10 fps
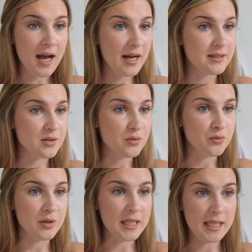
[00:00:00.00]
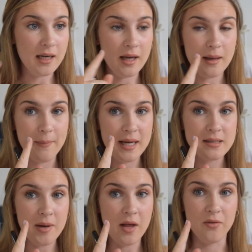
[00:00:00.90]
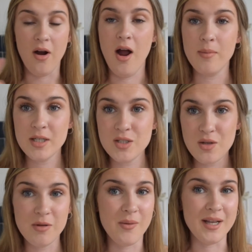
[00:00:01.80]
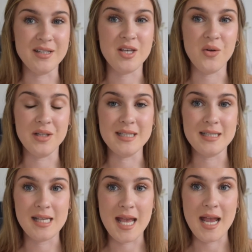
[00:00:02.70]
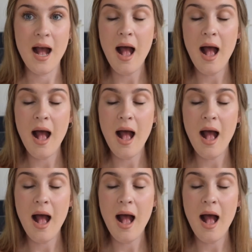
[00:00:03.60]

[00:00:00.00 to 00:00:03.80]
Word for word: has really like compared to my other eye I'm going to zoom you in so you can see